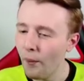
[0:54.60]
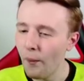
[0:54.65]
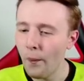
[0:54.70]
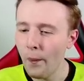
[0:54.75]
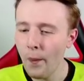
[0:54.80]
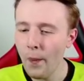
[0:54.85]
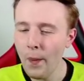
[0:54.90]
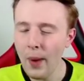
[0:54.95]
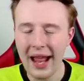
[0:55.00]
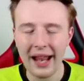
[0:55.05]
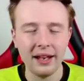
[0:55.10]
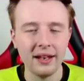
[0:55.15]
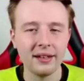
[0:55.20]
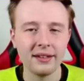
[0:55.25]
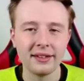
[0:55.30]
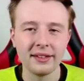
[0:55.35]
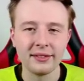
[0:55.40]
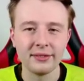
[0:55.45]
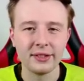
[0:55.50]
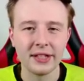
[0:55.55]
well,
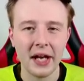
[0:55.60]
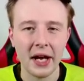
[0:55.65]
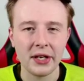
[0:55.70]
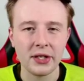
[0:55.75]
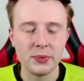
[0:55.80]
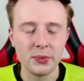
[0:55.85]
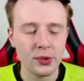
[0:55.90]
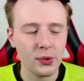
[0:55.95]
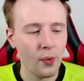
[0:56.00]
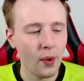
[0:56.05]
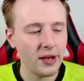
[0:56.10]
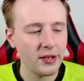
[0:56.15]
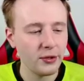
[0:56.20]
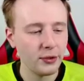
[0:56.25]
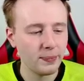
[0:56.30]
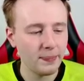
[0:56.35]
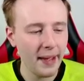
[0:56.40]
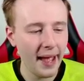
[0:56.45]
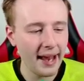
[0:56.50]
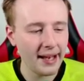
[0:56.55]
the reaction was quite good.
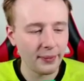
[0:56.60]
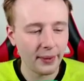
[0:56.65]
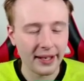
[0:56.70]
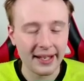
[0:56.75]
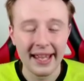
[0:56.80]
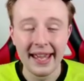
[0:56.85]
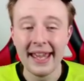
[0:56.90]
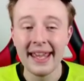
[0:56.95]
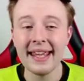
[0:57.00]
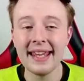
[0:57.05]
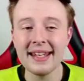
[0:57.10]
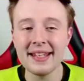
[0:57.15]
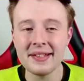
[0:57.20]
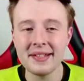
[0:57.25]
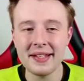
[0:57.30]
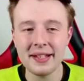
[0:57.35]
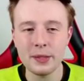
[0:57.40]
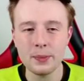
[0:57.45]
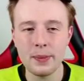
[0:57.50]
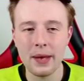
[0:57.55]
But anyway, it is
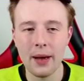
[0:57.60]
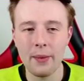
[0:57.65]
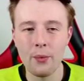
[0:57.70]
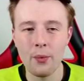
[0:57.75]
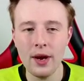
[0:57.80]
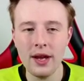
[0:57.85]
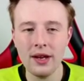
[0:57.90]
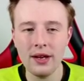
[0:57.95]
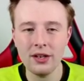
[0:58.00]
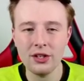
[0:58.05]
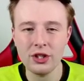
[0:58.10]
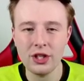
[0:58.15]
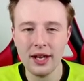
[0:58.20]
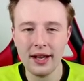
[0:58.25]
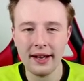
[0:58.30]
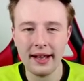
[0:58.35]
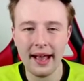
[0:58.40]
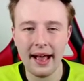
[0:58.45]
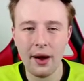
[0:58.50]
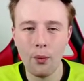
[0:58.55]
6 p.m. We're going to
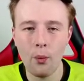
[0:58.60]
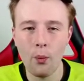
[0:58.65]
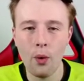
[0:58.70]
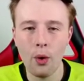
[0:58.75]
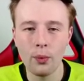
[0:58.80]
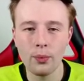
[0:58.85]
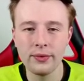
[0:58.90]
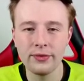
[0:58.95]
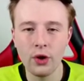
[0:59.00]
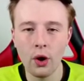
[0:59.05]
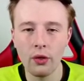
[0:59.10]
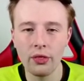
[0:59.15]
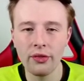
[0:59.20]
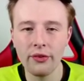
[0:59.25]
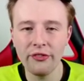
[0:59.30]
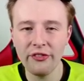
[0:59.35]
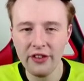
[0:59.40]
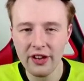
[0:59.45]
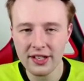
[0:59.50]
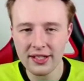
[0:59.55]
check out what we've got. The
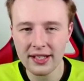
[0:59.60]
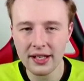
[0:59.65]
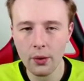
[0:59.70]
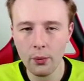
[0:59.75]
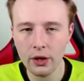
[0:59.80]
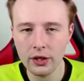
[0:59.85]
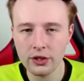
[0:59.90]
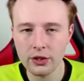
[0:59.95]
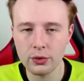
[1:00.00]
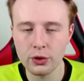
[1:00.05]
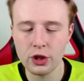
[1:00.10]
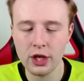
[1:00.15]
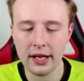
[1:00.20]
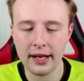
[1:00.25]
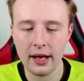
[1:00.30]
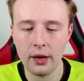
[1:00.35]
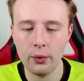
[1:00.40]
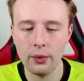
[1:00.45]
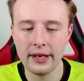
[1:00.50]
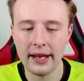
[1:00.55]
first thing I want to do is check
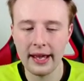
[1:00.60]
out an